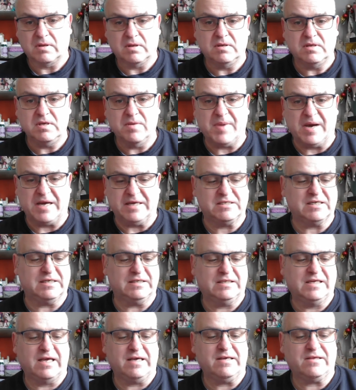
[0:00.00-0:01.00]
your basic
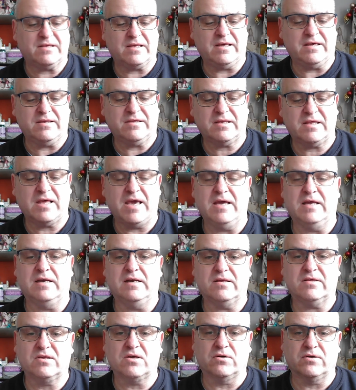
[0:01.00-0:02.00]
DCC, and
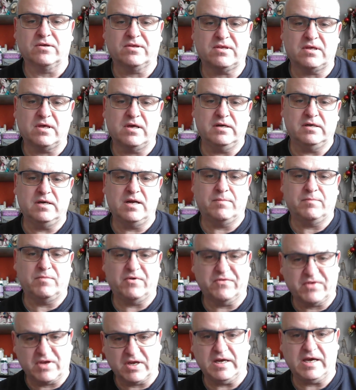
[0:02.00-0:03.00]
it's got a certain number
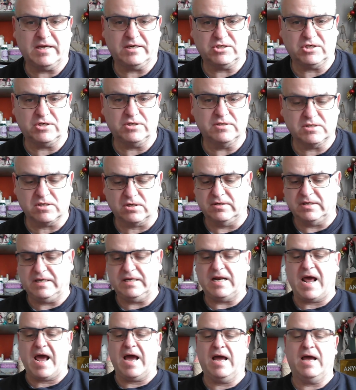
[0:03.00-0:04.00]
of connections on it,
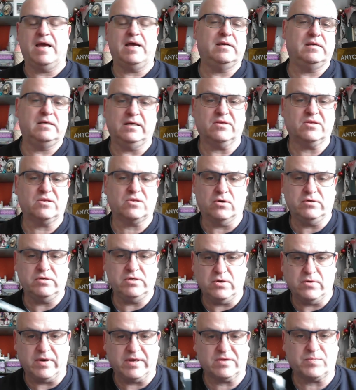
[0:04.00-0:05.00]
and it's got
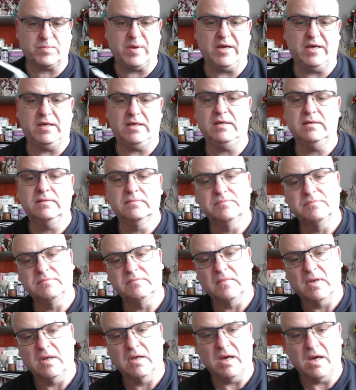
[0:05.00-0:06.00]
USB
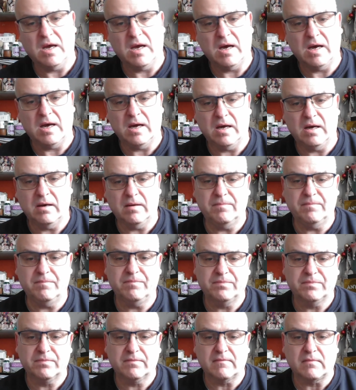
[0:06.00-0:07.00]
and
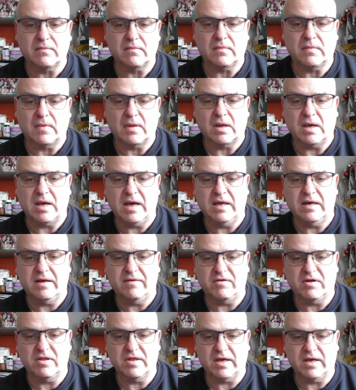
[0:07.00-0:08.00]

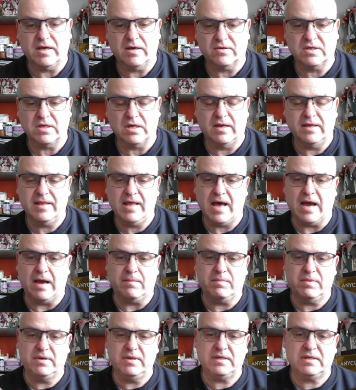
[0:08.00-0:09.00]
everything else like that.
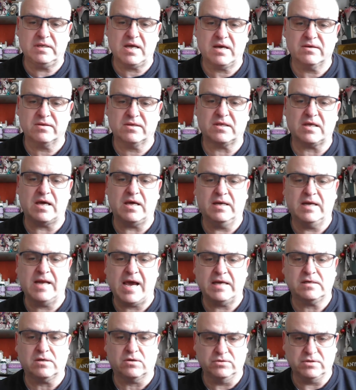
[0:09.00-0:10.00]
But he does an
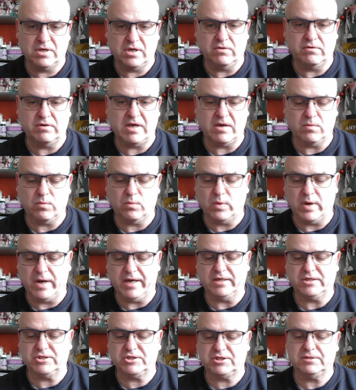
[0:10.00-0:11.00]
add-on unit
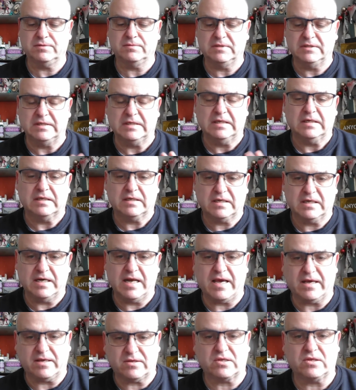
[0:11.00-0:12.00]
which
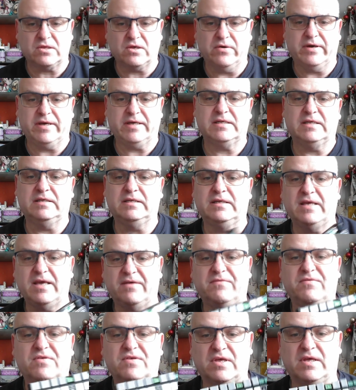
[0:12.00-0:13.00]
connects to it and
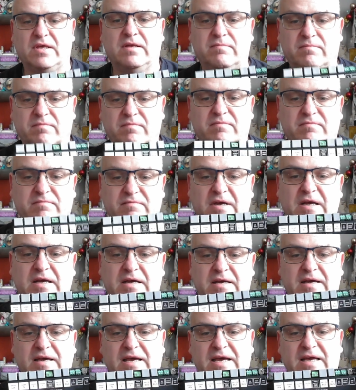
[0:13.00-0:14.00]
gives,
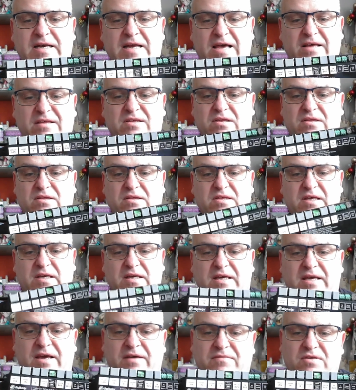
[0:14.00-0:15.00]
in essence, it
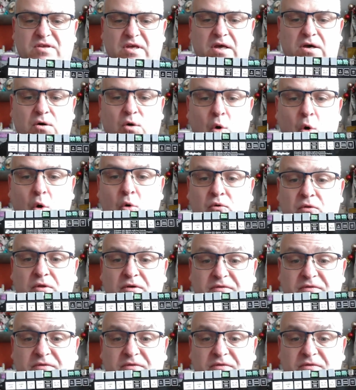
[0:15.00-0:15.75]
gives it all the